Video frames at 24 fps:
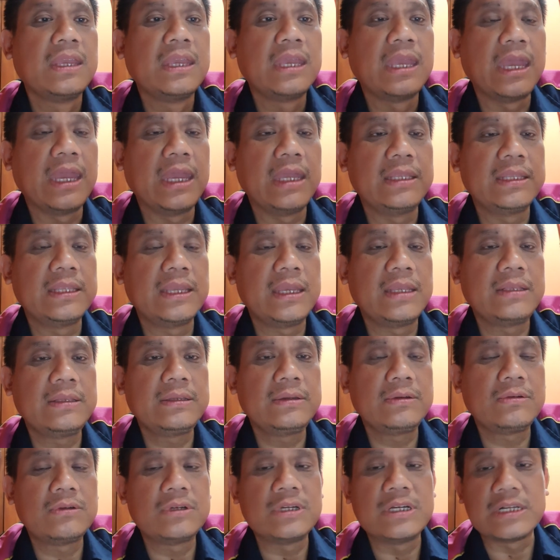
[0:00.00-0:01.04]
and then
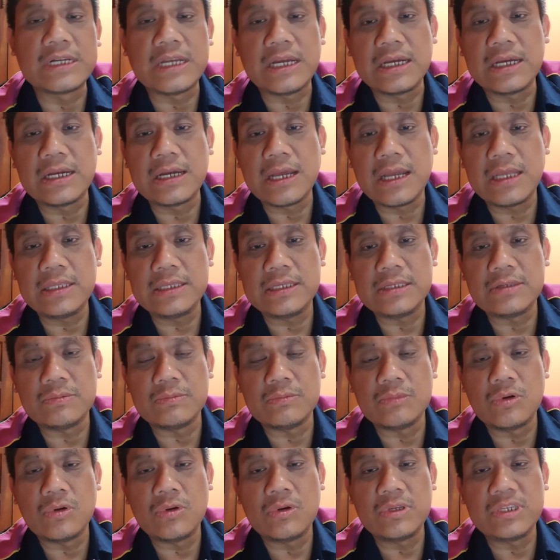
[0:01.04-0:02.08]
Gerakan is
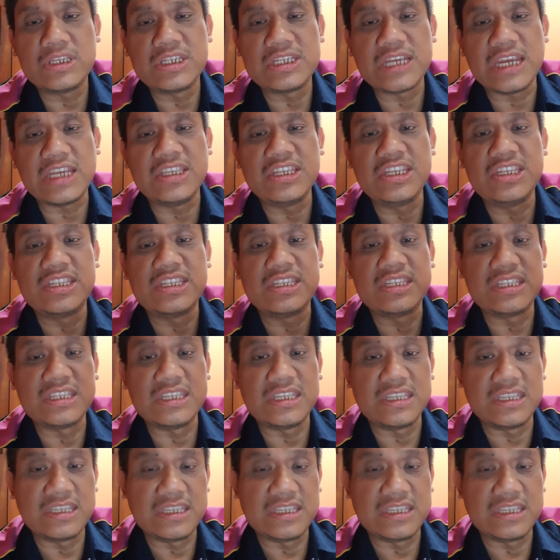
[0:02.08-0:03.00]
more Chinese